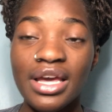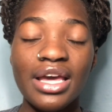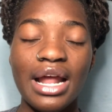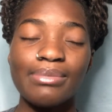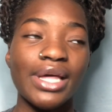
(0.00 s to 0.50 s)
And
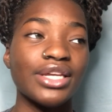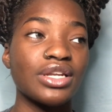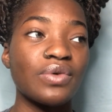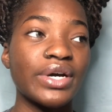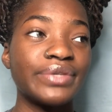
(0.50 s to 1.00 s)
I'm like, you
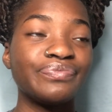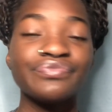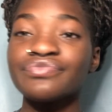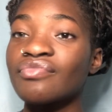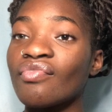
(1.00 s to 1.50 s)
know what?
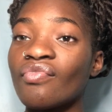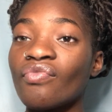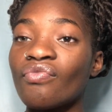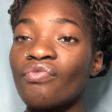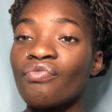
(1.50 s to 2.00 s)

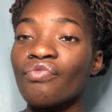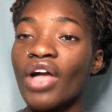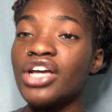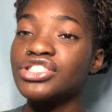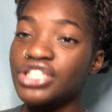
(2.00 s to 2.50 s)

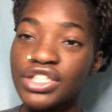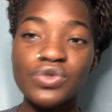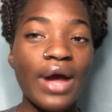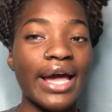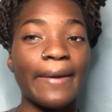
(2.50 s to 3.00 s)
She's
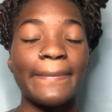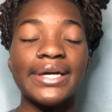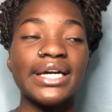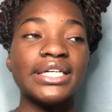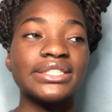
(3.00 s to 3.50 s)
right,
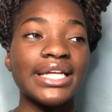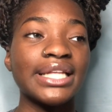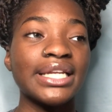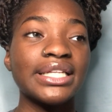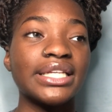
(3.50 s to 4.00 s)
because at the
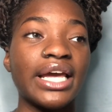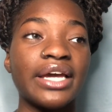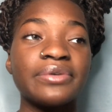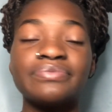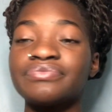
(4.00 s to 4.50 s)
end of the
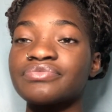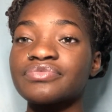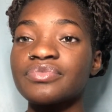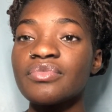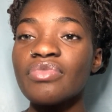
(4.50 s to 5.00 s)
day,
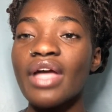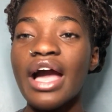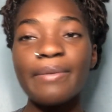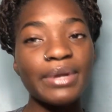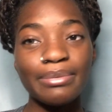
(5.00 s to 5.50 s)

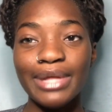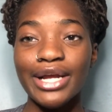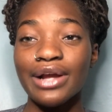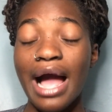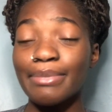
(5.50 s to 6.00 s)
I'm a
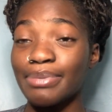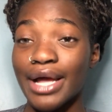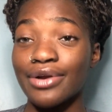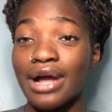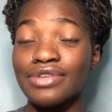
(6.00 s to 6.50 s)
black
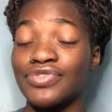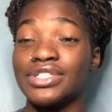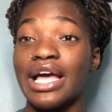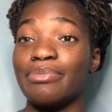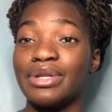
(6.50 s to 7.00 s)
girl. I think
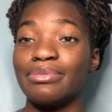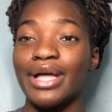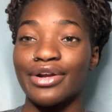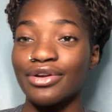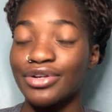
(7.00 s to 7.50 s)
that I've been a
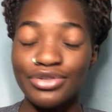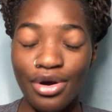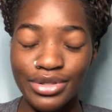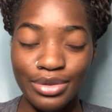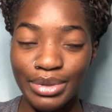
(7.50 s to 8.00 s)
black girl. You're
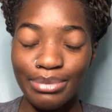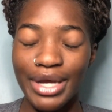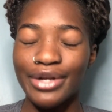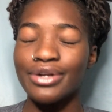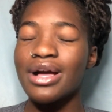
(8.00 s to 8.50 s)
always gonna be a
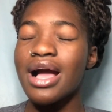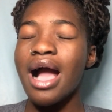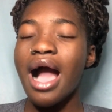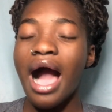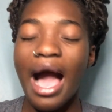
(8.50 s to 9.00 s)
black girl.
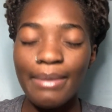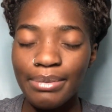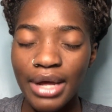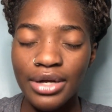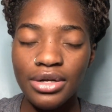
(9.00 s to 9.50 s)
I'm a
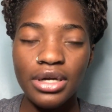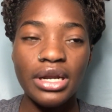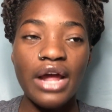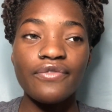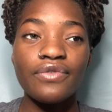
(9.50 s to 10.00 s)
black girl, and
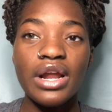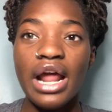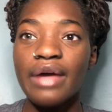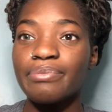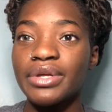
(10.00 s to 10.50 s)

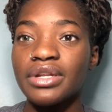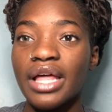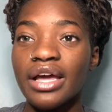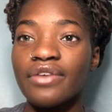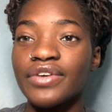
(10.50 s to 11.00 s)
I've been
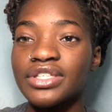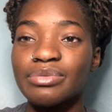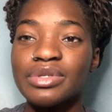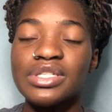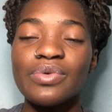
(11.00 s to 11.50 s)
like a victim
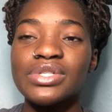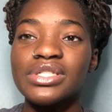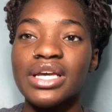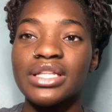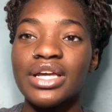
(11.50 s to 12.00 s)
of someone
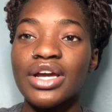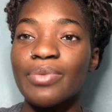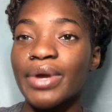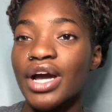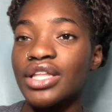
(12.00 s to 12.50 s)
saying like, "Oh
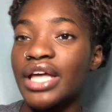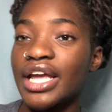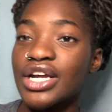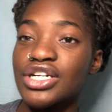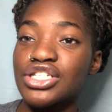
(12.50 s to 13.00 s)
my God, that
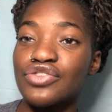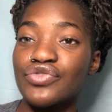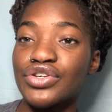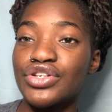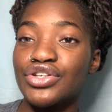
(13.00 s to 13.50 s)
hair isn't for
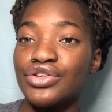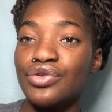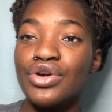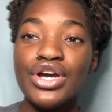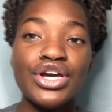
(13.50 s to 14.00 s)

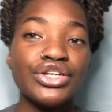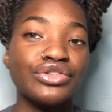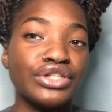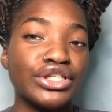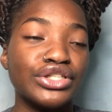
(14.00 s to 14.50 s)
you. You
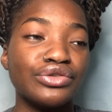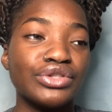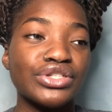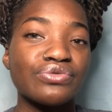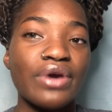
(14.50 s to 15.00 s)
need to do
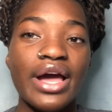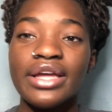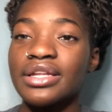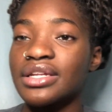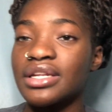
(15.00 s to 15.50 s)
this right."
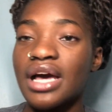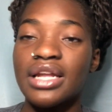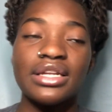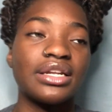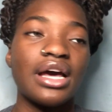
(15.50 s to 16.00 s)
Da da da
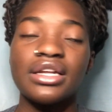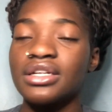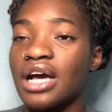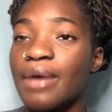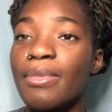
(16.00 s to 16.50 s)
da da da
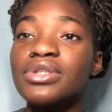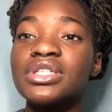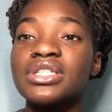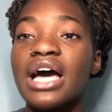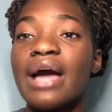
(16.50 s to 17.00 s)
da. And most of
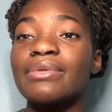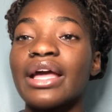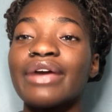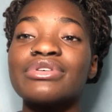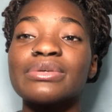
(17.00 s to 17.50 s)
the time,
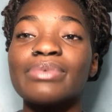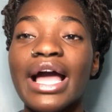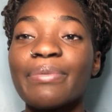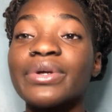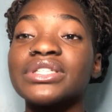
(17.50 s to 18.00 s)
like, it was a
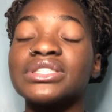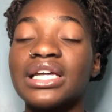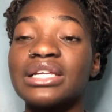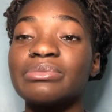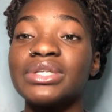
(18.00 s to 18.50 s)
black person
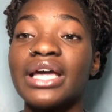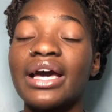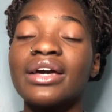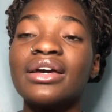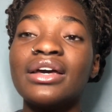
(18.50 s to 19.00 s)
telling me that.
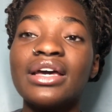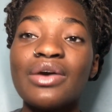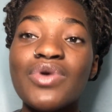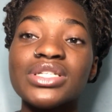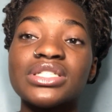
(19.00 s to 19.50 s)
It
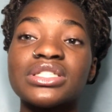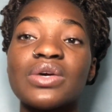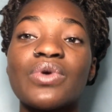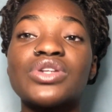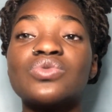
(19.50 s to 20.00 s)
wasn't
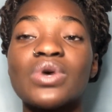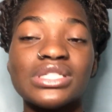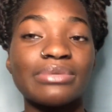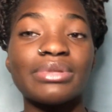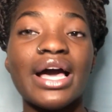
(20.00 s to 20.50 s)
someone who
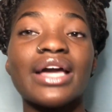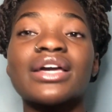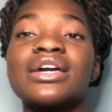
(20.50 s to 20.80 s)
wasn't black.